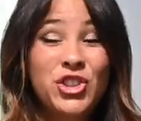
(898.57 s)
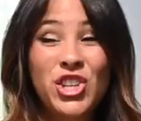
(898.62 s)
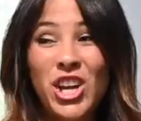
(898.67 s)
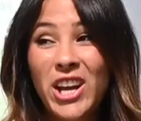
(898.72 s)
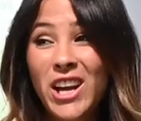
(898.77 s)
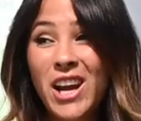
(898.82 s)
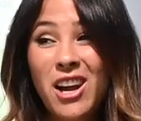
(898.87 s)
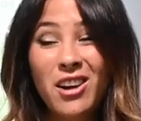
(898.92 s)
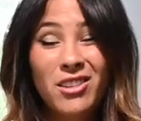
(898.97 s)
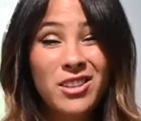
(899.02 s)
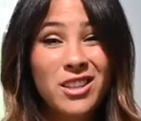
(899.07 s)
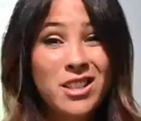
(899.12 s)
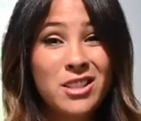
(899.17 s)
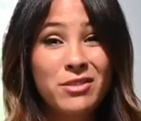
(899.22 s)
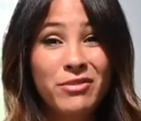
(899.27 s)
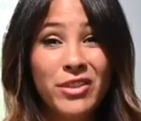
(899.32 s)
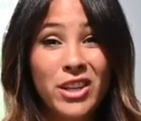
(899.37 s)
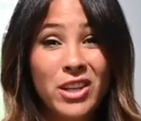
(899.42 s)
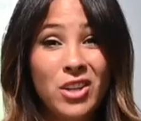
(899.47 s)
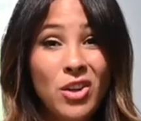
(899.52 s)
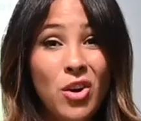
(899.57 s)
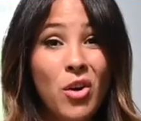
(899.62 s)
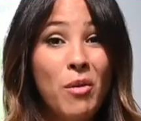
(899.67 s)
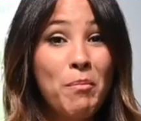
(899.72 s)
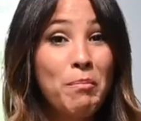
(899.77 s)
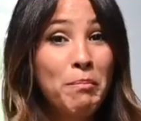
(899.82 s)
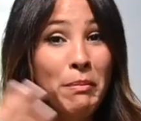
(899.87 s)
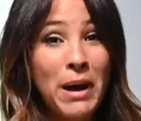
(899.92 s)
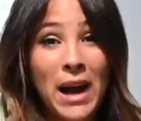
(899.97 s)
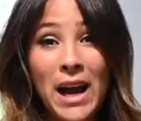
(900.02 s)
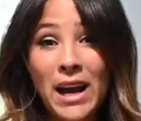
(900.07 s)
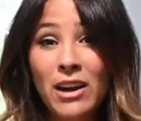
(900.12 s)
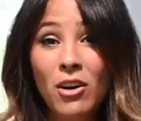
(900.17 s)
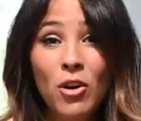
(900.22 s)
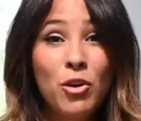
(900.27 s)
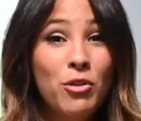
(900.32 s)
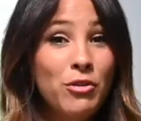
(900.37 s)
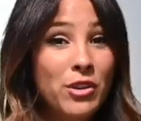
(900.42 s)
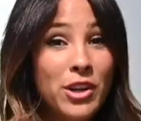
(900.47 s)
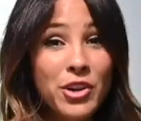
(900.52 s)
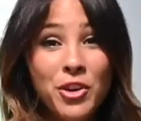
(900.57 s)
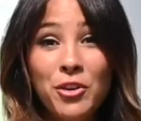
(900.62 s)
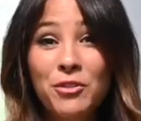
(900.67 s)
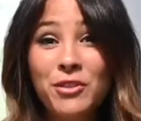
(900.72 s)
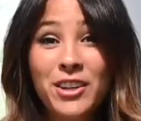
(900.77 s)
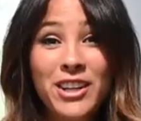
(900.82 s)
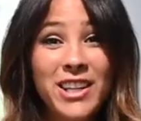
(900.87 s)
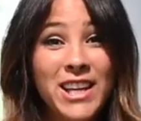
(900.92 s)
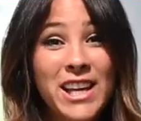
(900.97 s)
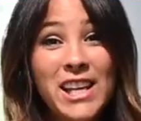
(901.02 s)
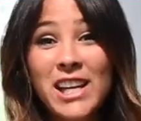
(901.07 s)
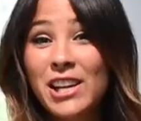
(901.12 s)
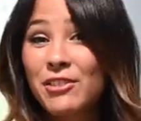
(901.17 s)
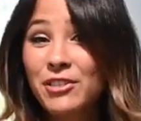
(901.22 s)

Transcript: Check out this video back over and over again